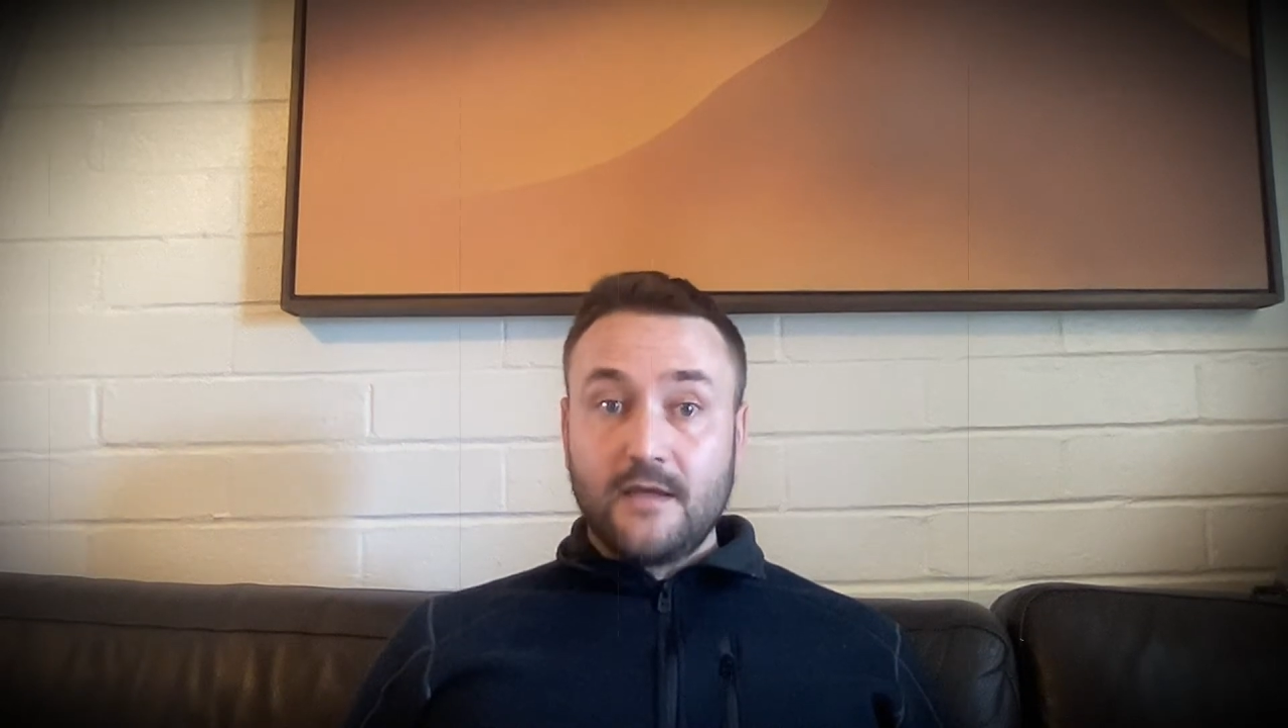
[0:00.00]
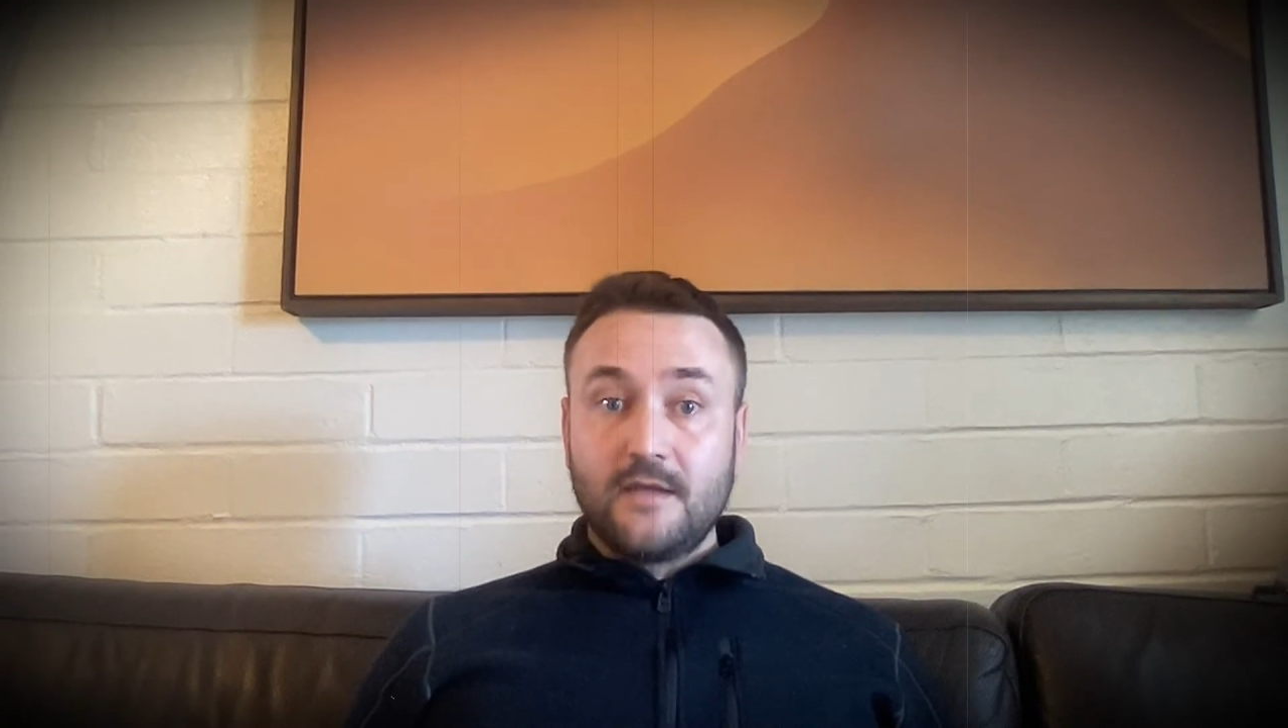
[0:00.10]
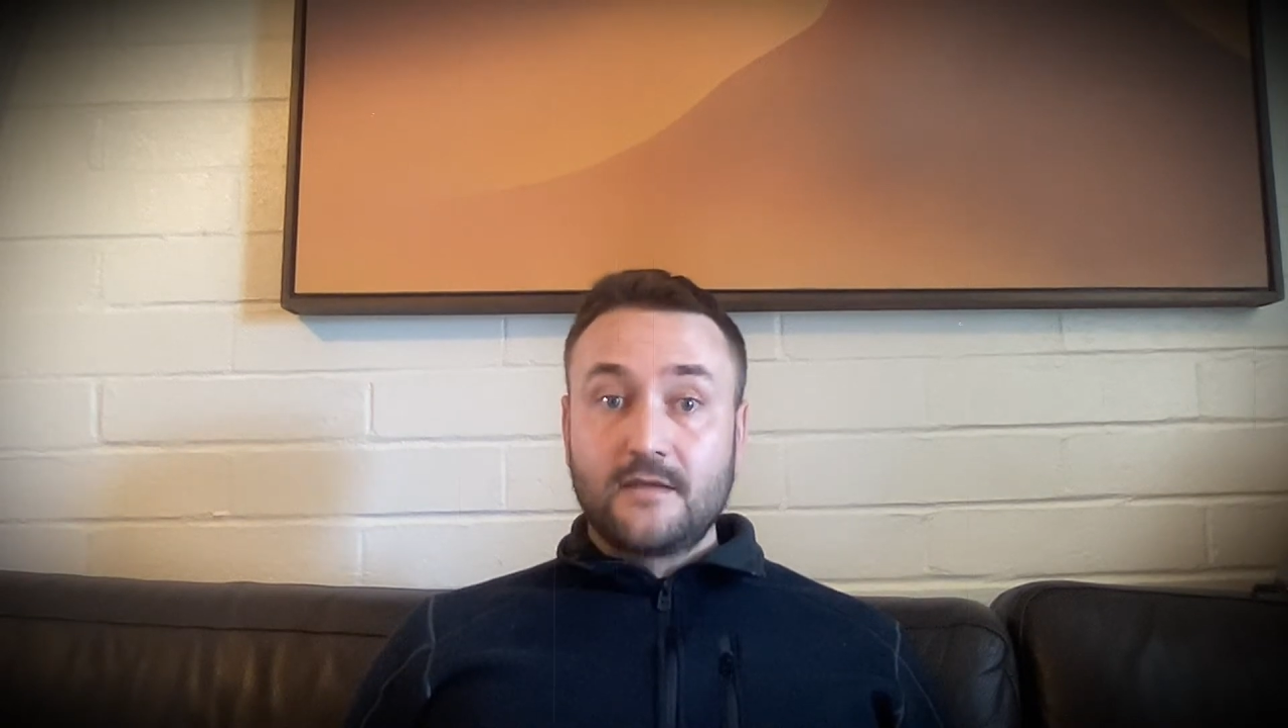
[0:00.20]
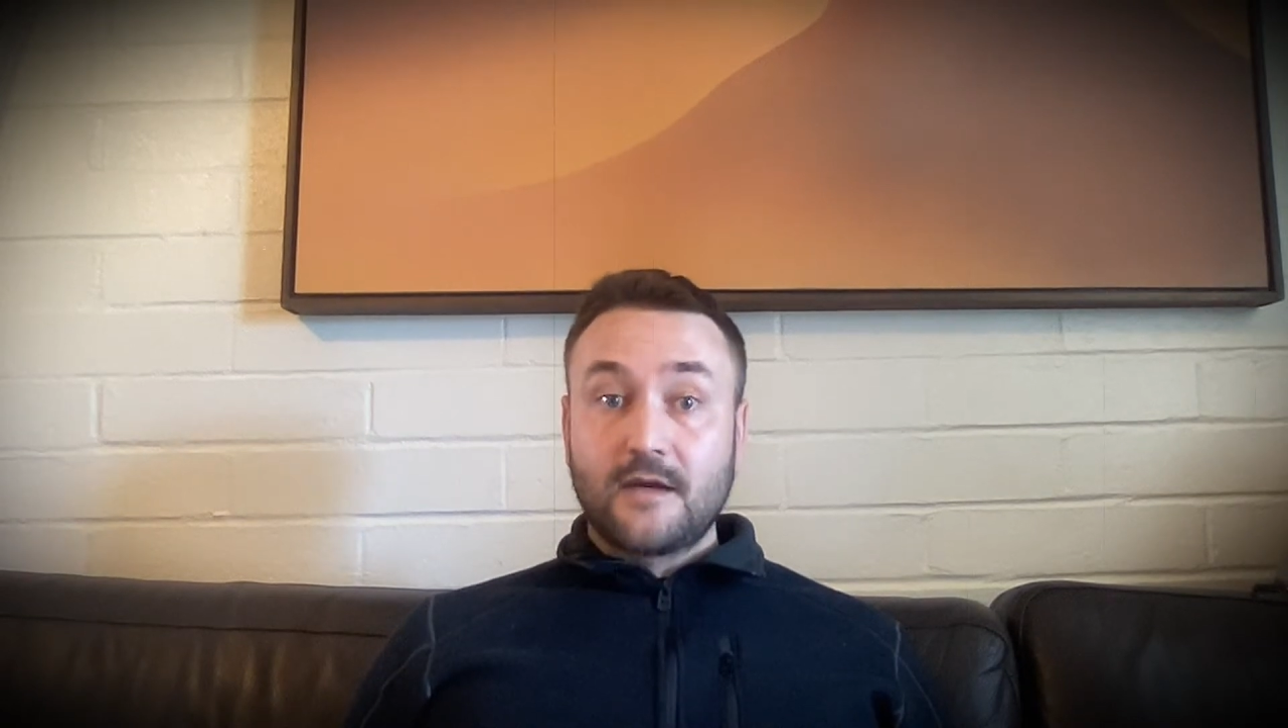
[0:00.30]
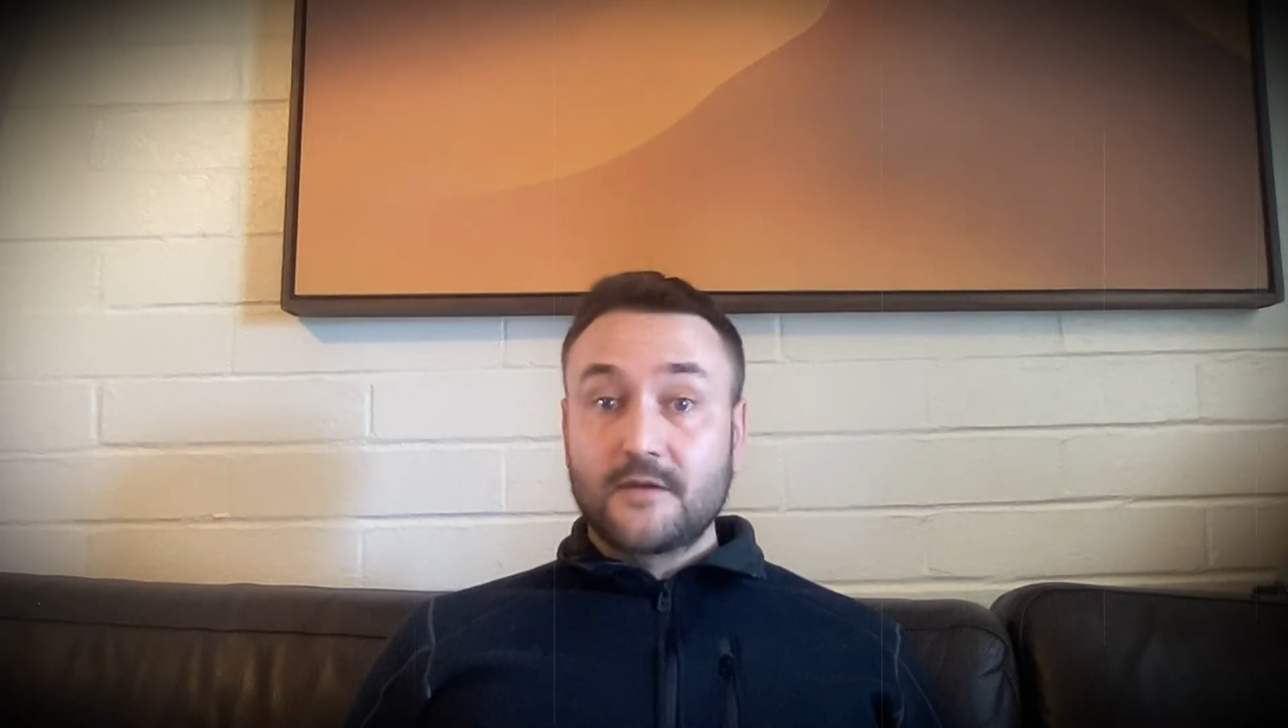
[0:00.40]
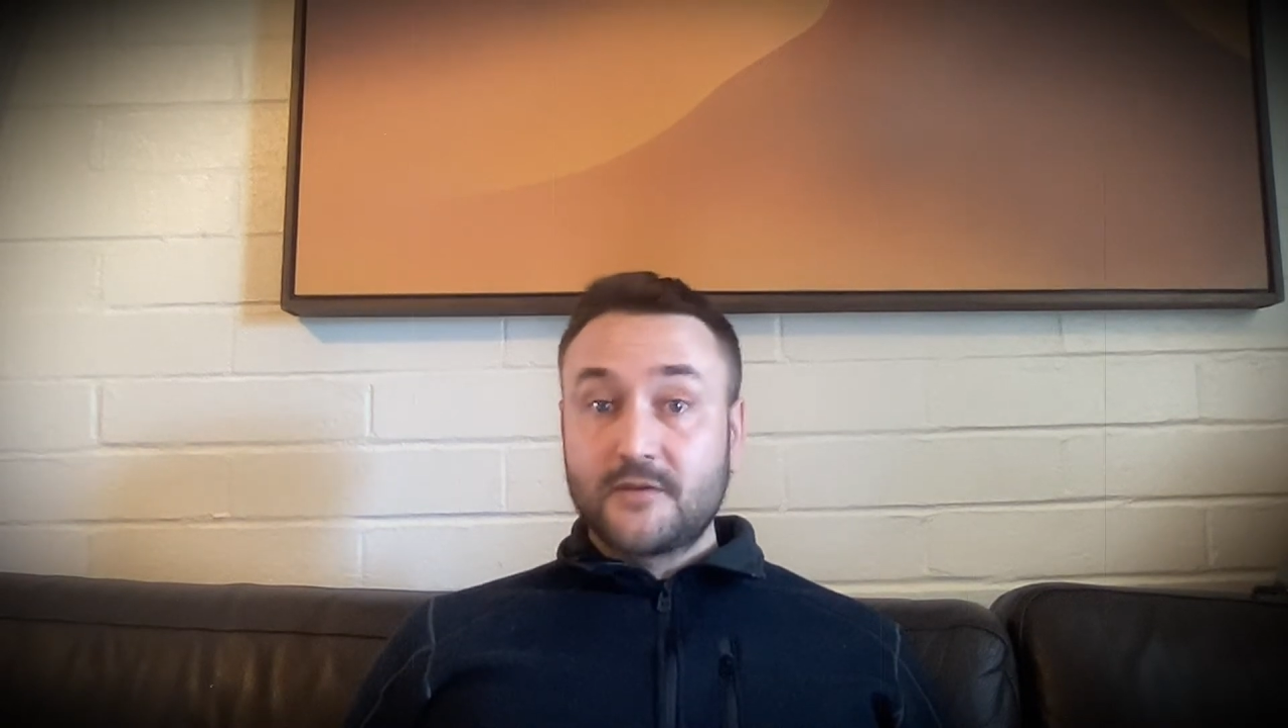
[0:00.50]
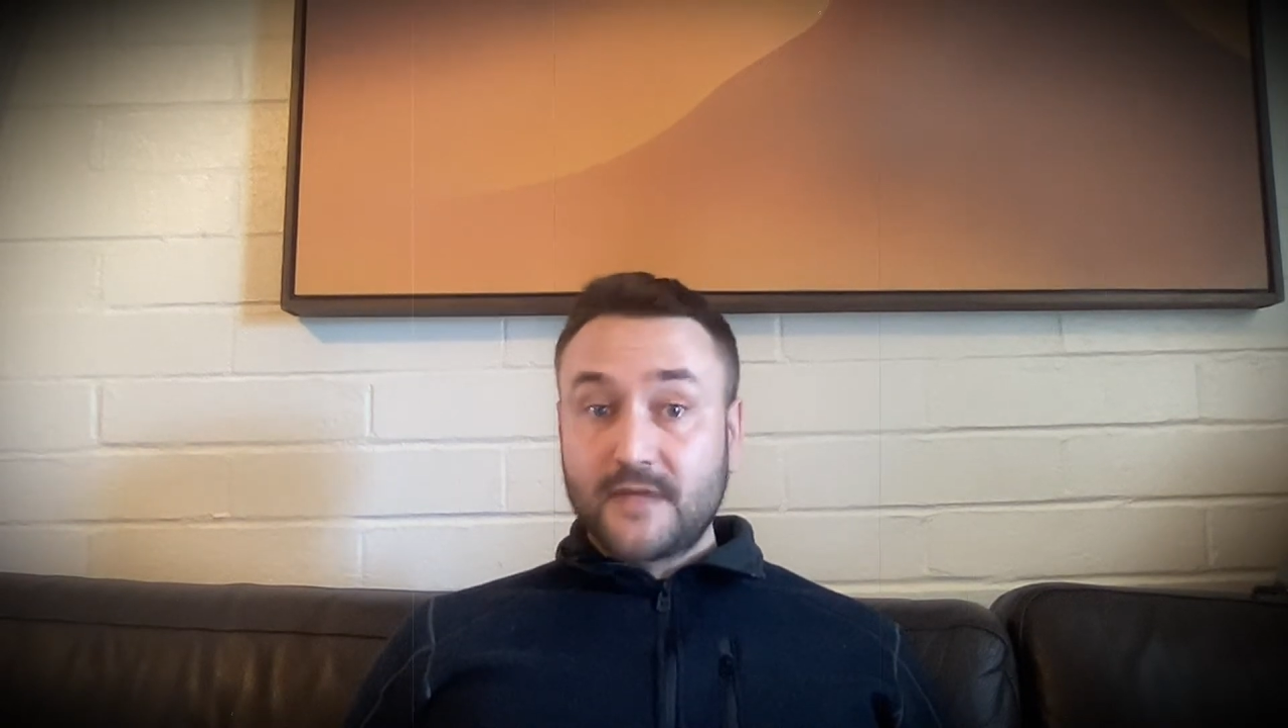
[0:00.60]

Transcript: in Dr.